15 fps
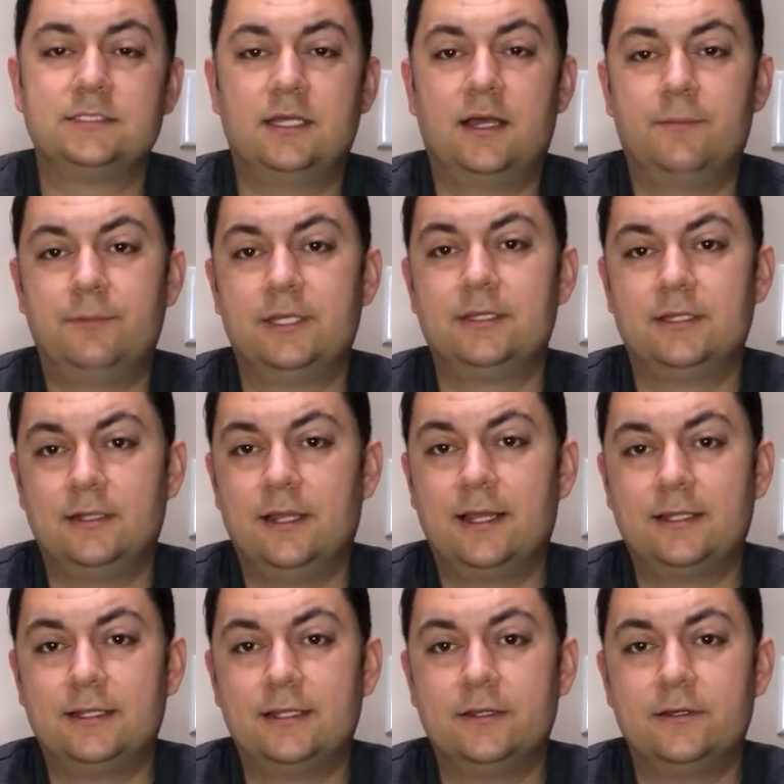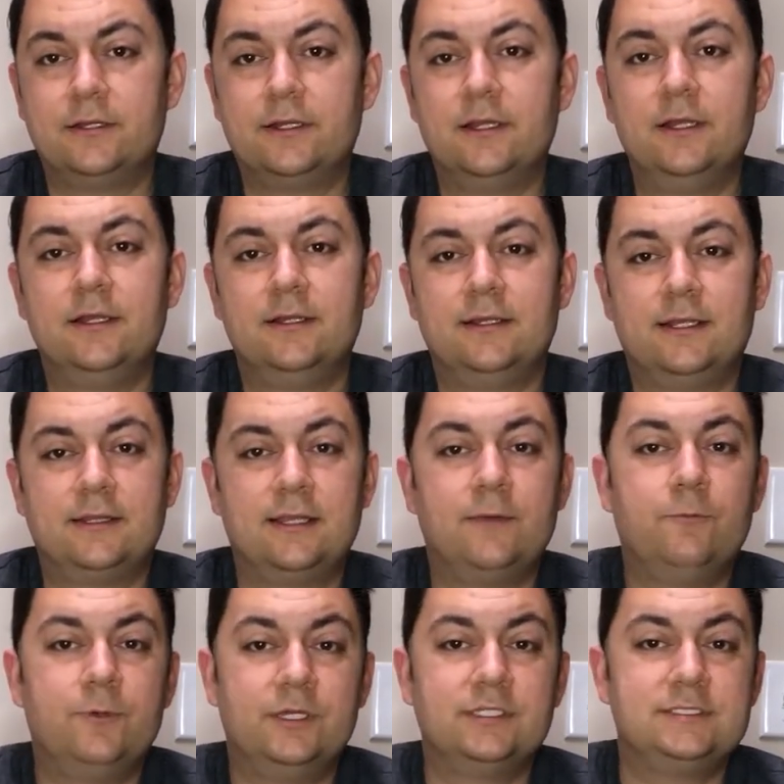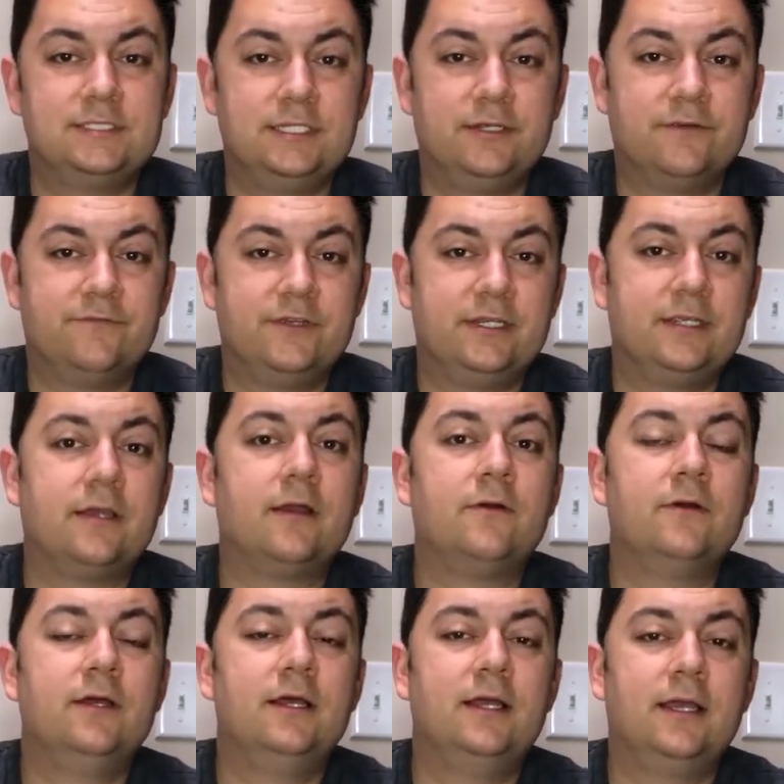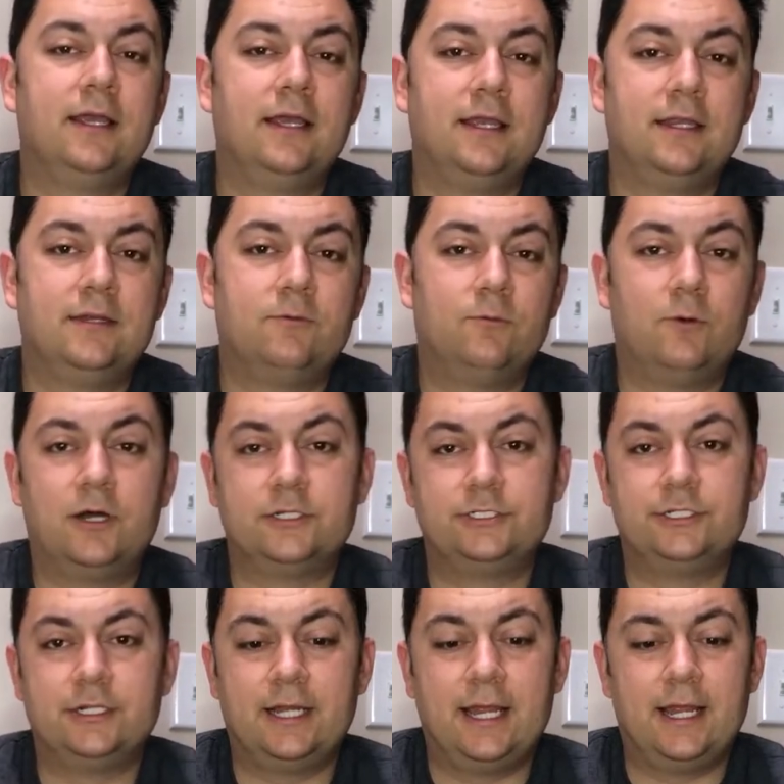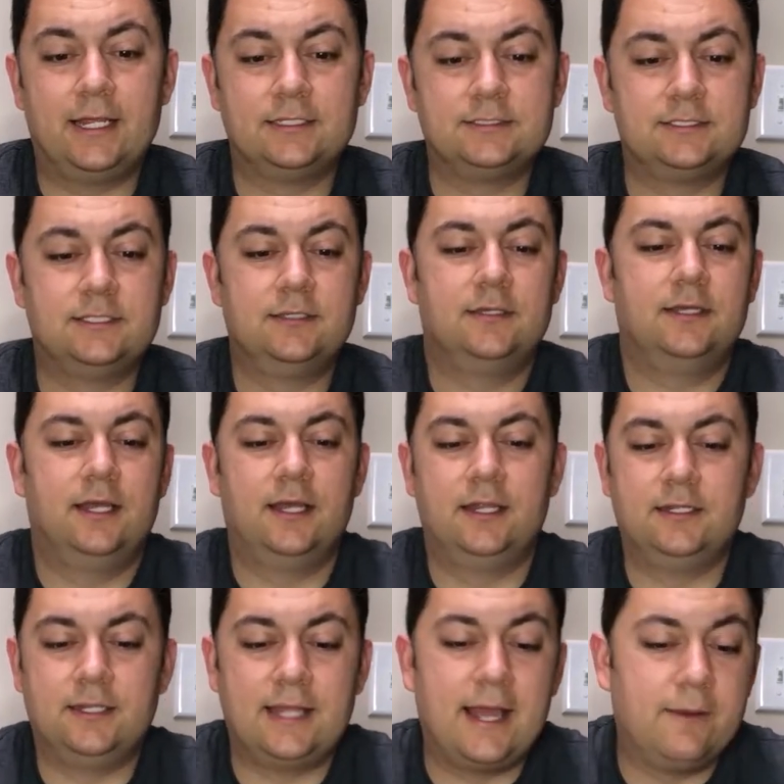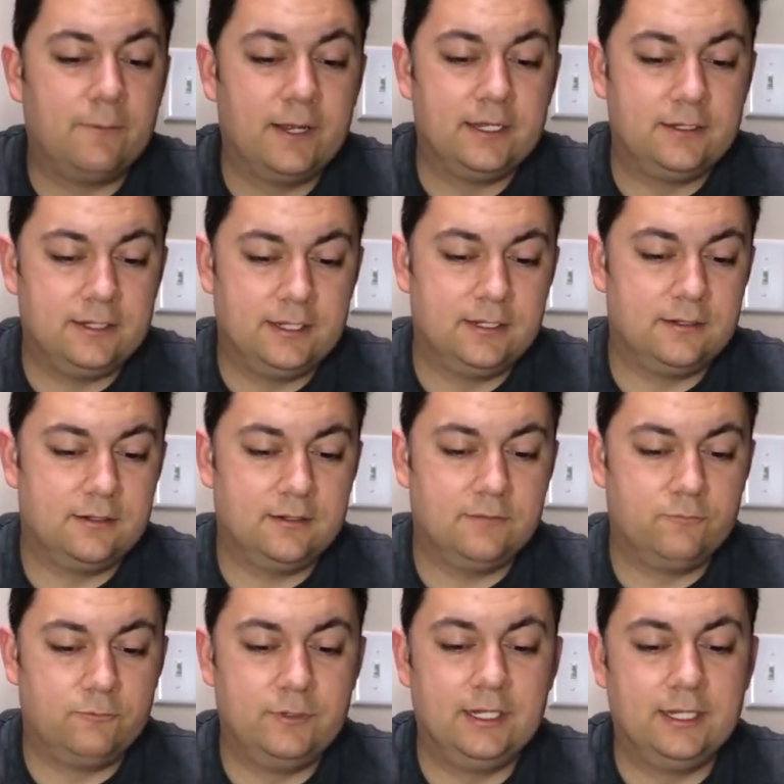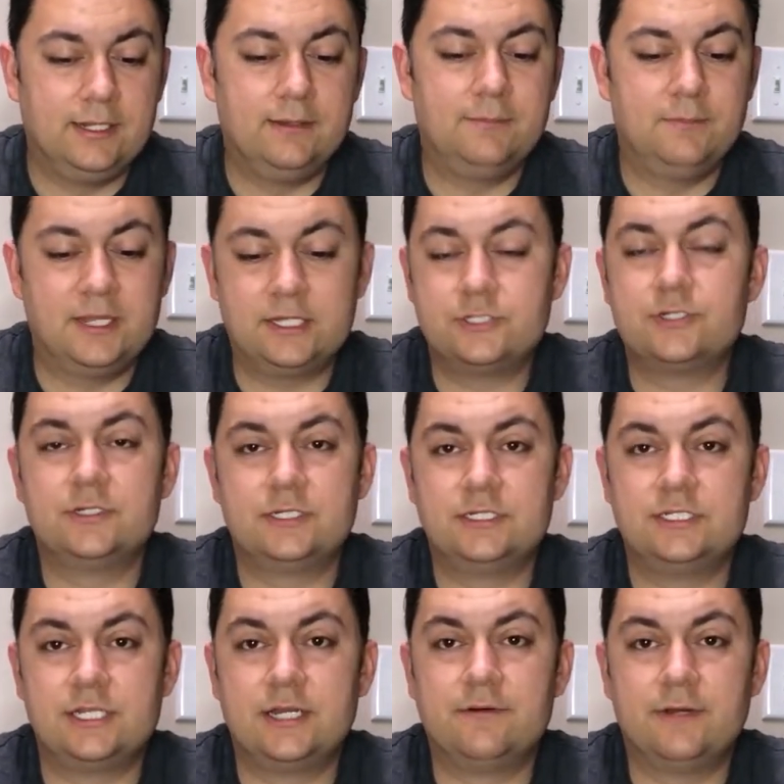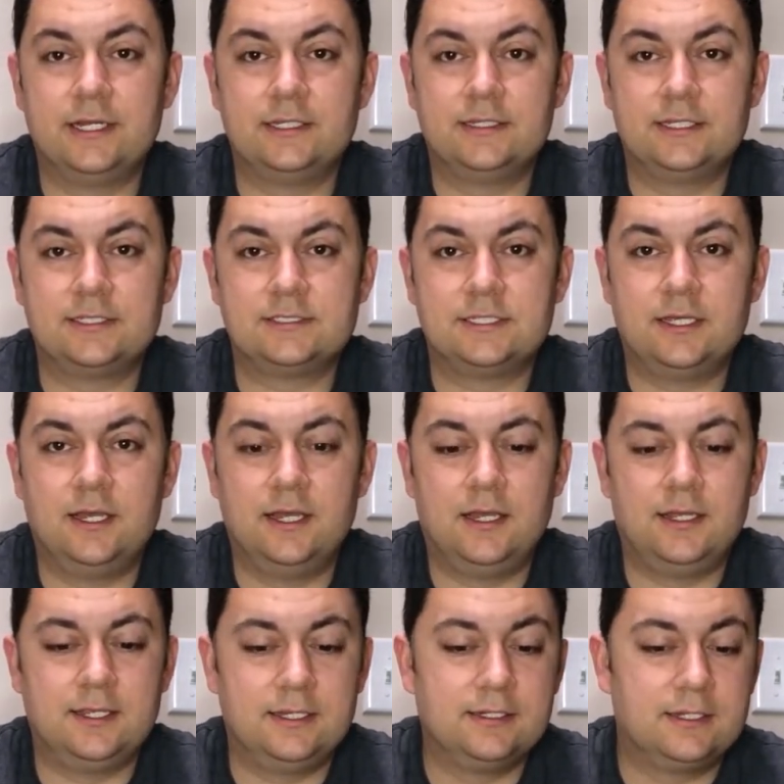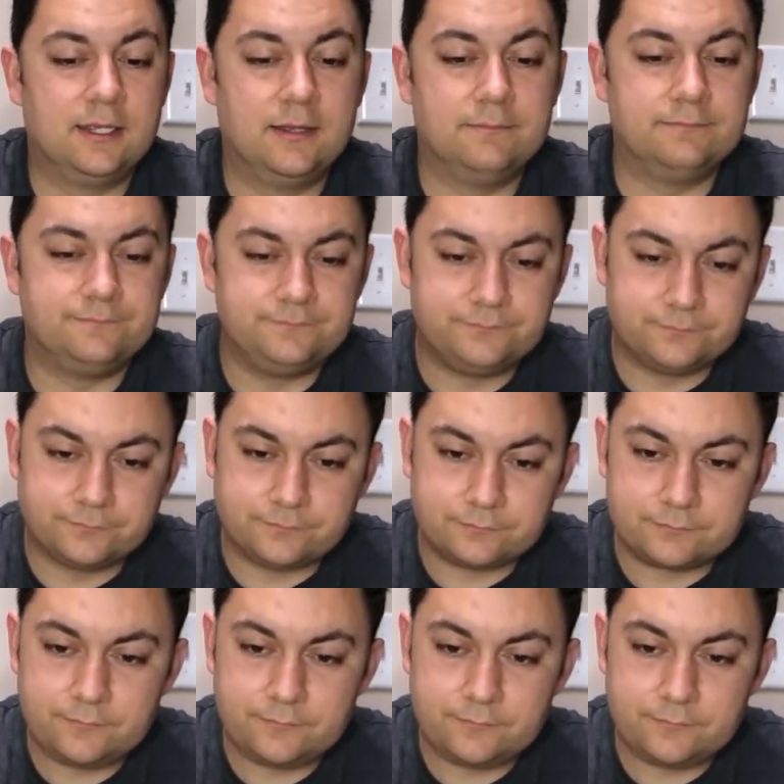thus upping the likelihood that they will see your video and watch your ads. And that way you can really make sure to generate this income.